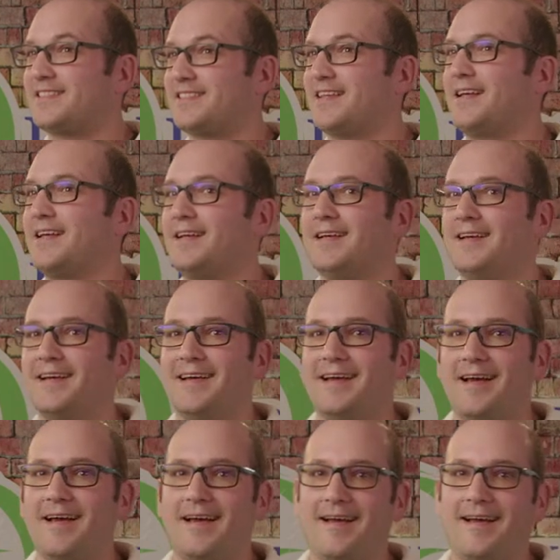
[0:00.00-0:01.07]
in it.
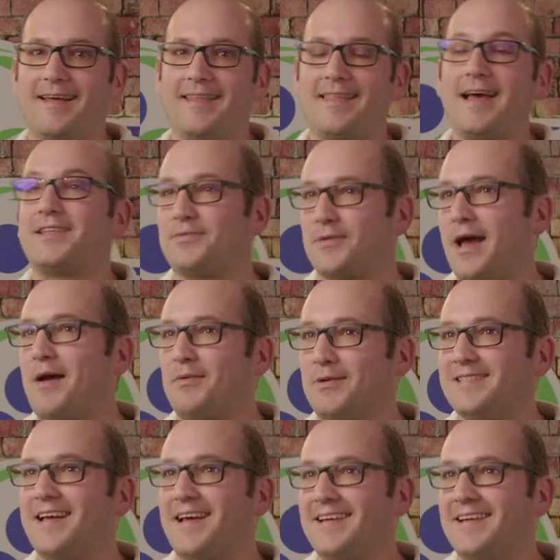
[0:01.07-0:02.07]
Uh, that's what I would say.